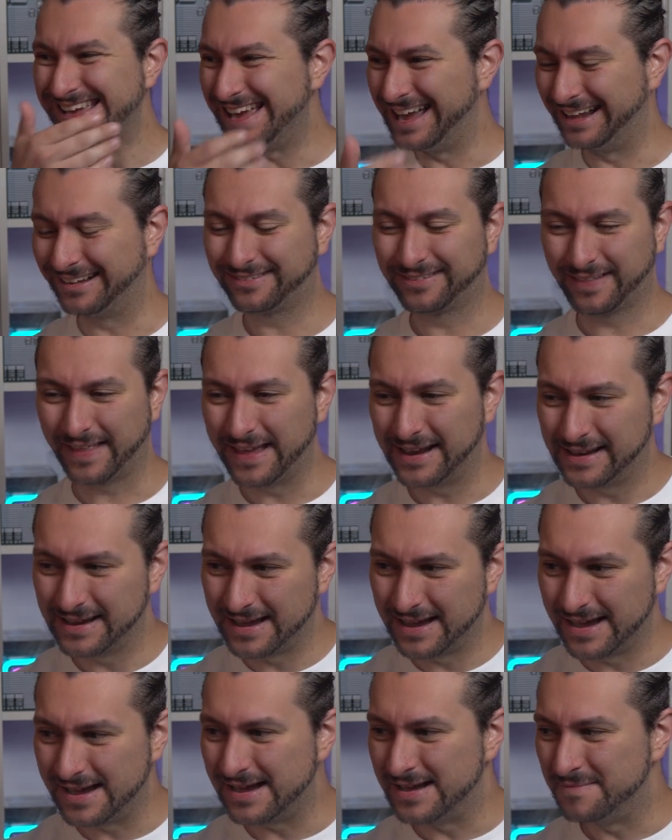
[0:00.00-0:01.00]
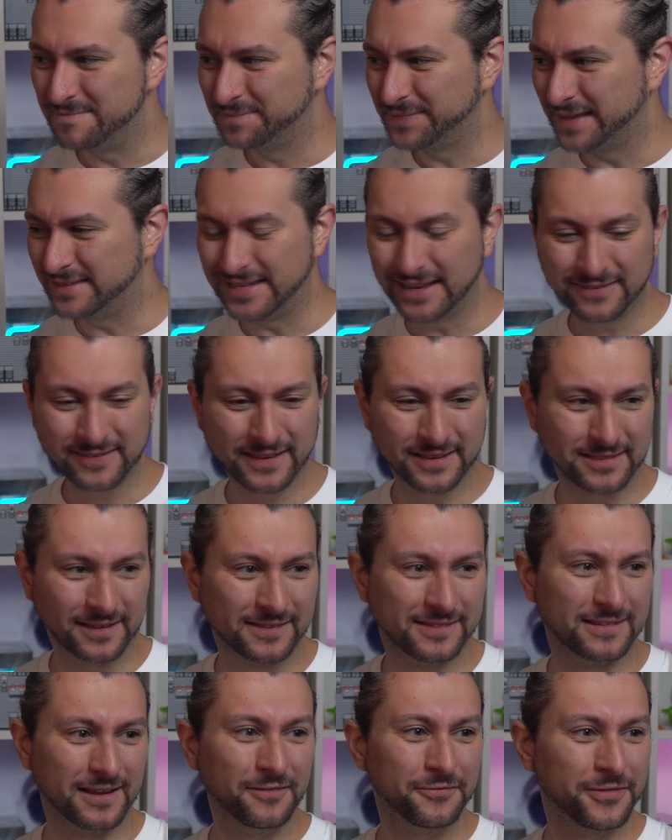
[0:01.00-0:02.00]
It's like, it tastes like the
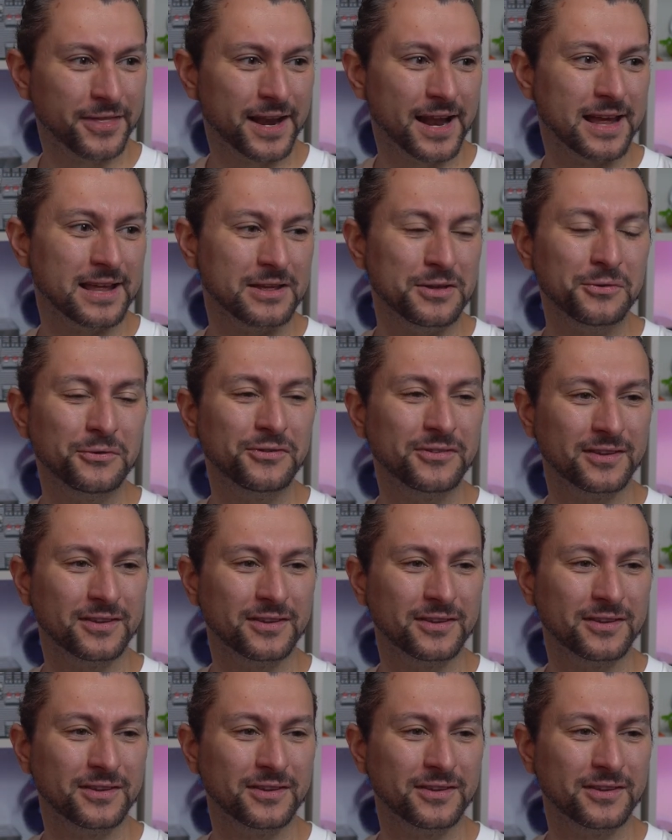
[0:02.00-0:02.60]
stuff that I use